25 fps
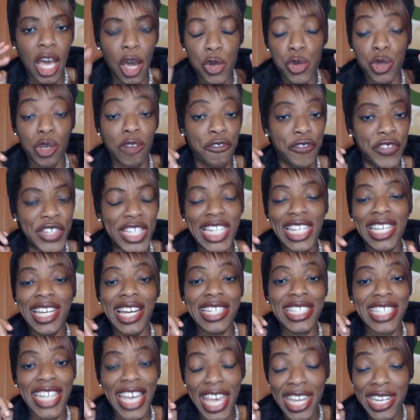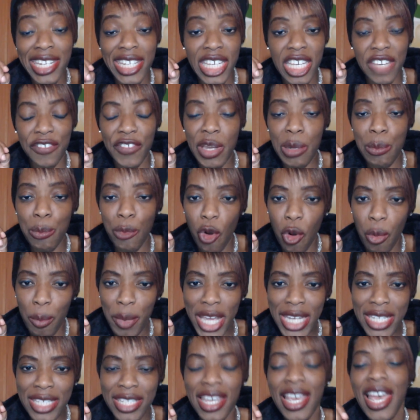and how you're feeling at any given
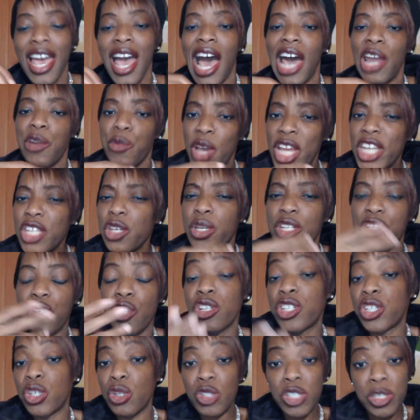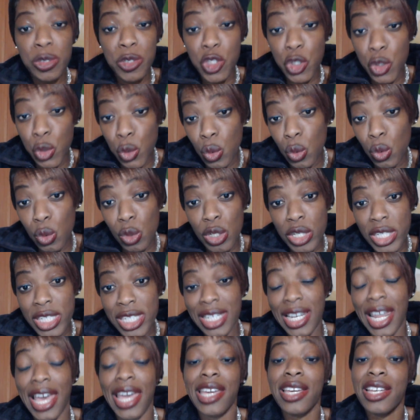moment. And when you introduce
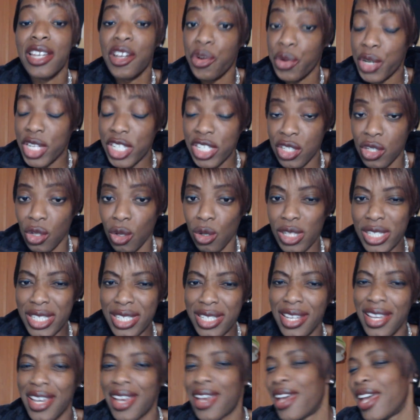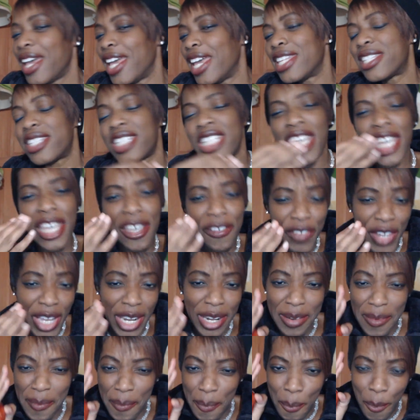tools like crystals, it's
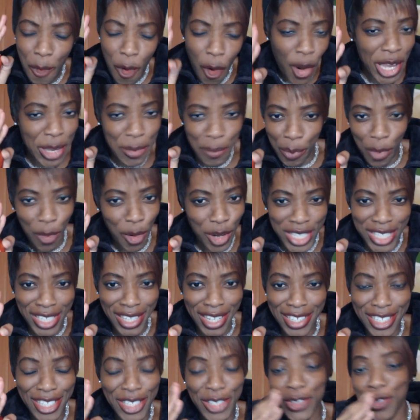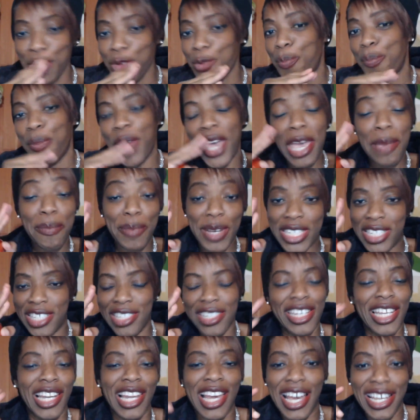even more important to pay
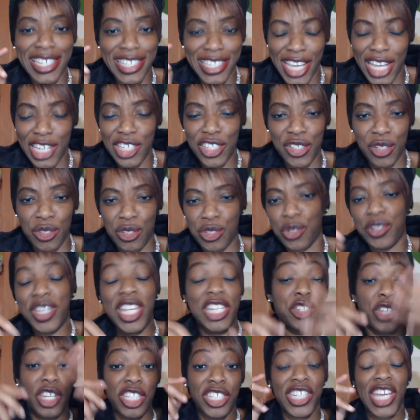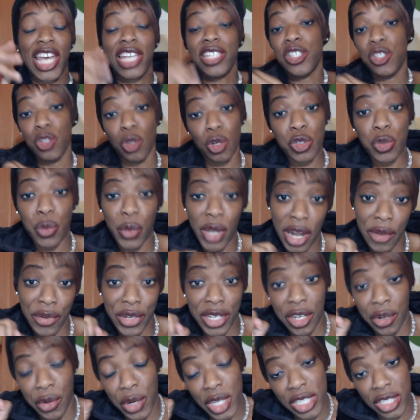particular attention so that you're just not
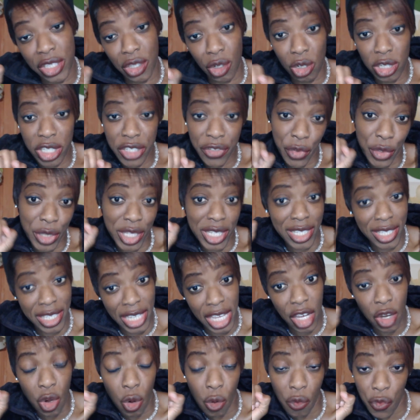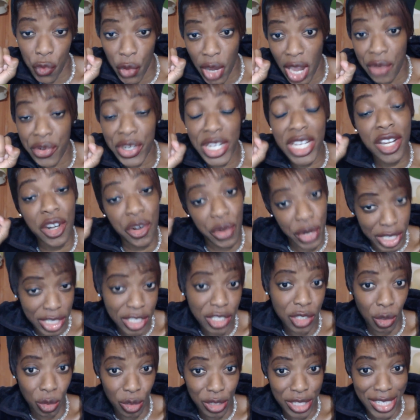wearing crystals for the sake of wearing
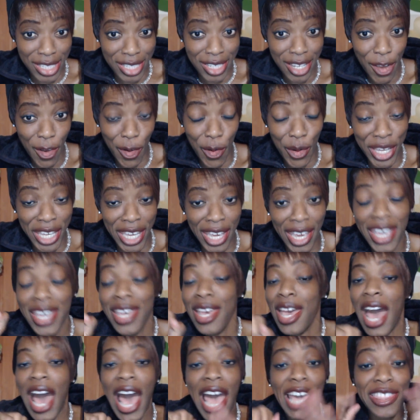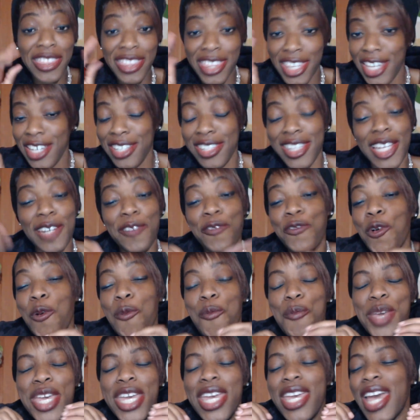crystals. Okay. I think that
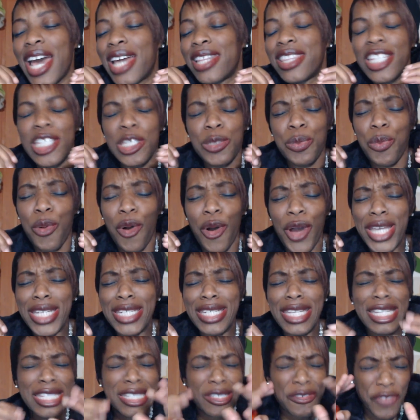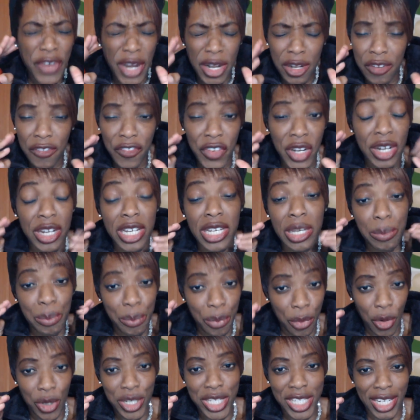for me at this point, it's very, very
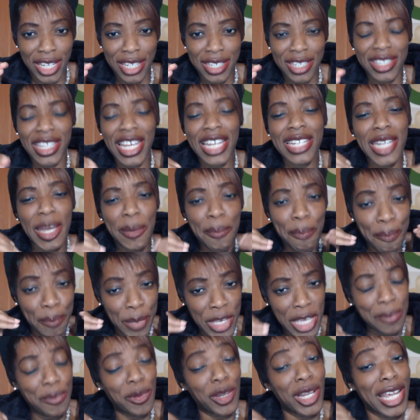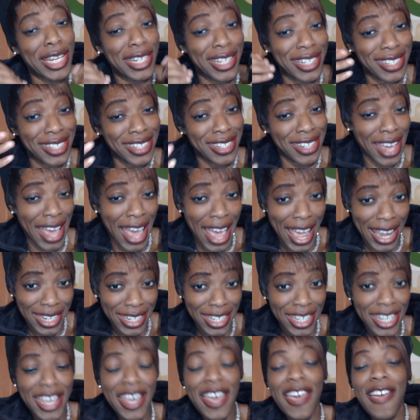important that people
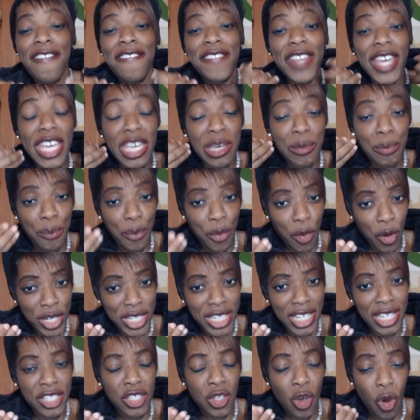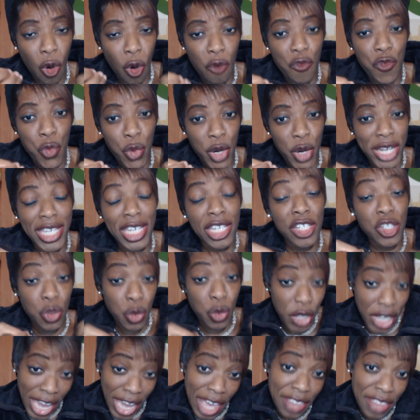understand the importance of working
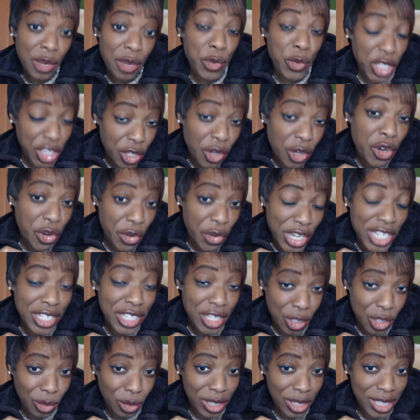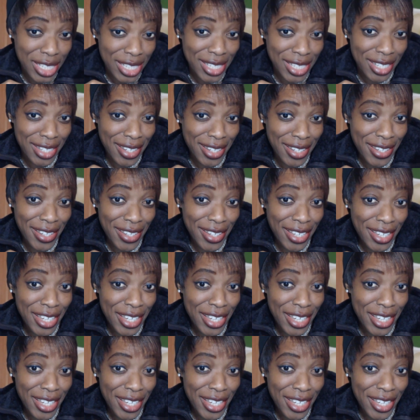together with your crystals